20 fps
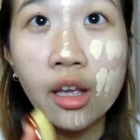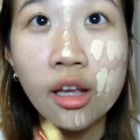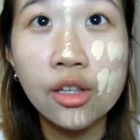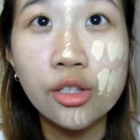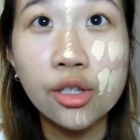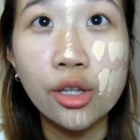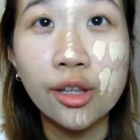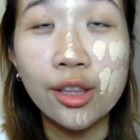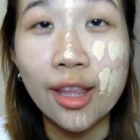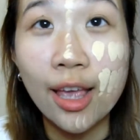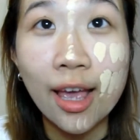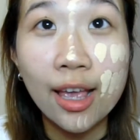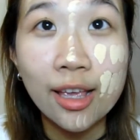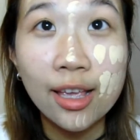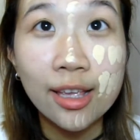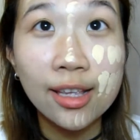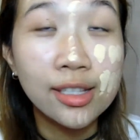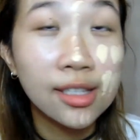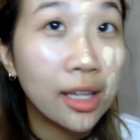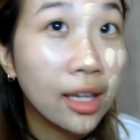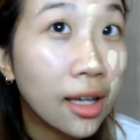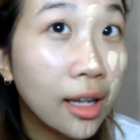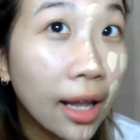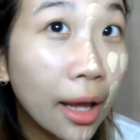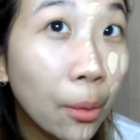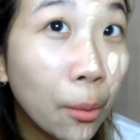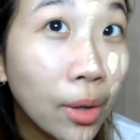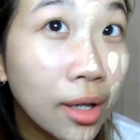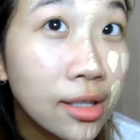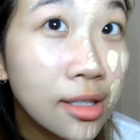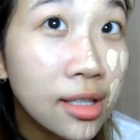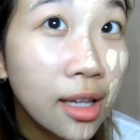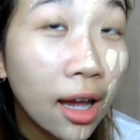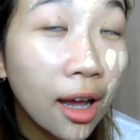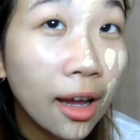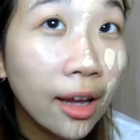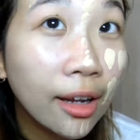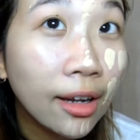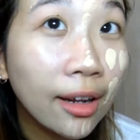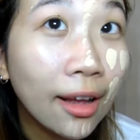So that is it, like one
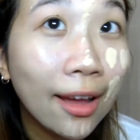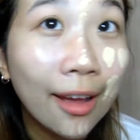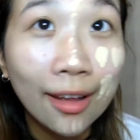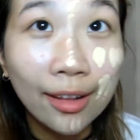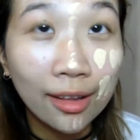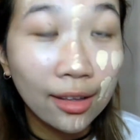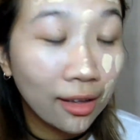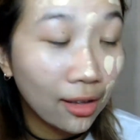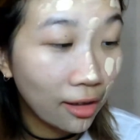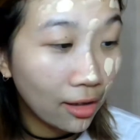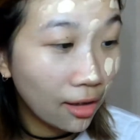side, and